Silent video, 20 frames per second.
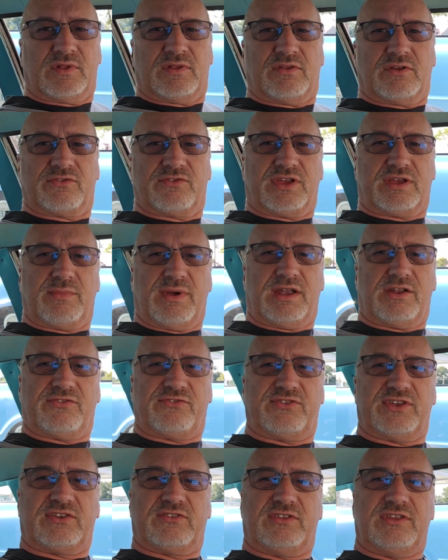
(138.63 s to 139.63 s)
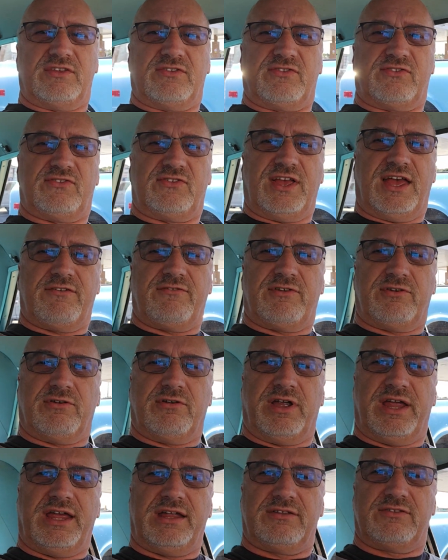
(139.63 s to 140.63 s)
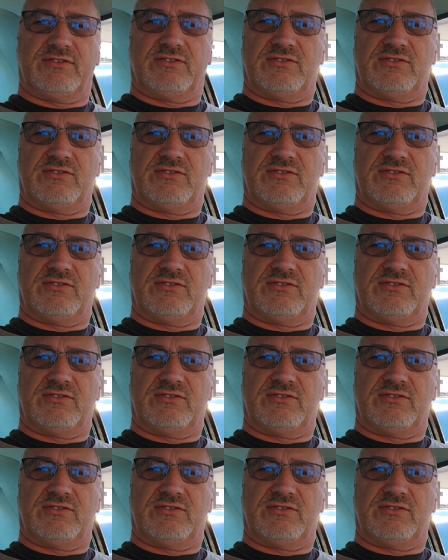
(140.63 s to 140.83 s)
Looks like about a 67 or 8